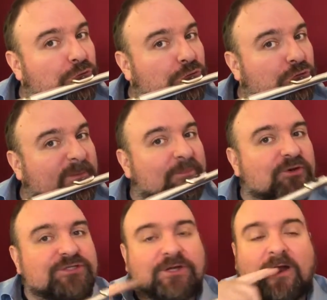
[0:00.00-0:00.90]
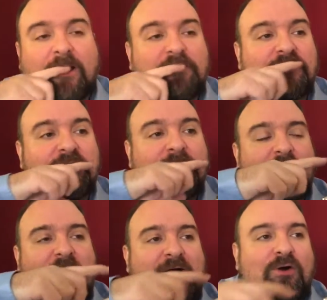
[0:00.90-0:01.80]
they push their upper lip
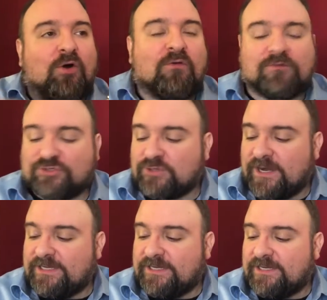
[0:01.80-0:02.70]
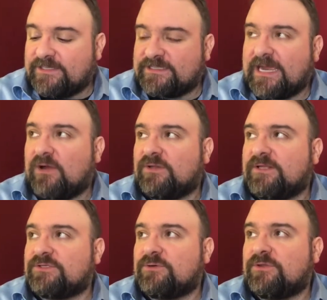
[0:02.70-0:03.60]
out over trying to get a sound and
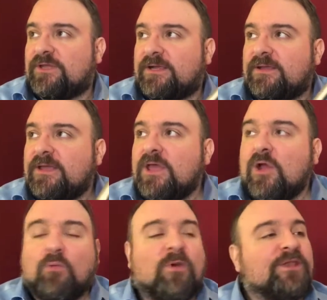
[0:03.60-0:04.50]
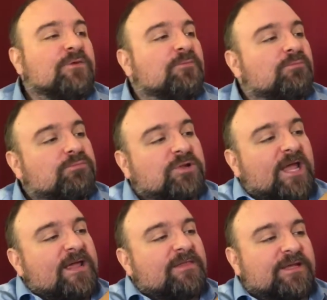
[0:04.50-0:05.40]
that sort of thing. When you
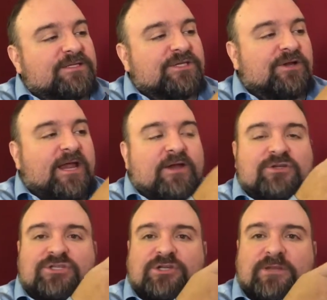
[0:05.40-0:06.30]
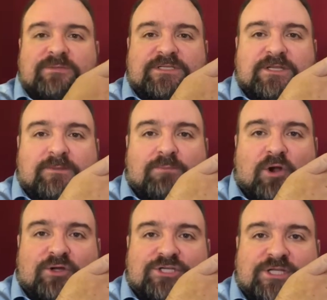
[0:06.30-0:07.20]
play this, your airstream is
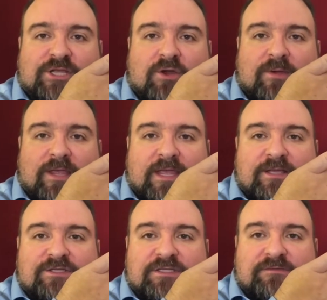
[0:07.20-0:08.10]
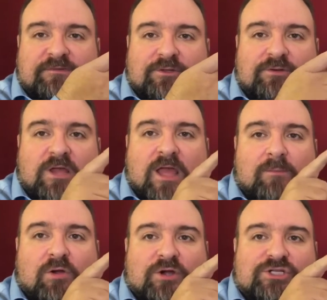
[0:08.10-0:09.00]
partially going into the flute,
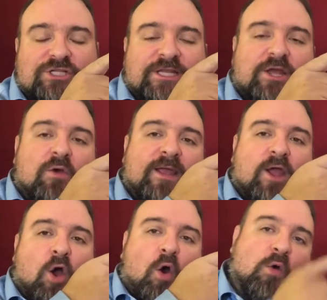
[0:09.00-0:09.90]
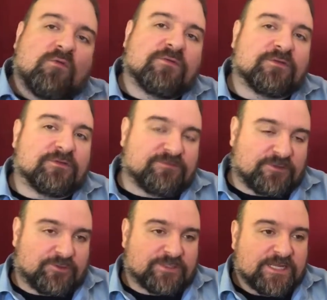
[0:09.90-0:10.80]
partially going over the
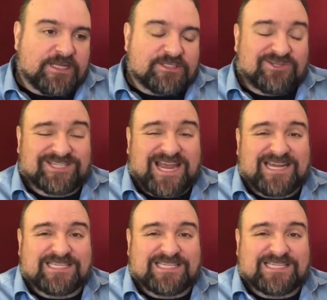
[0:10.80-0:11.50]
flute. So it's kind of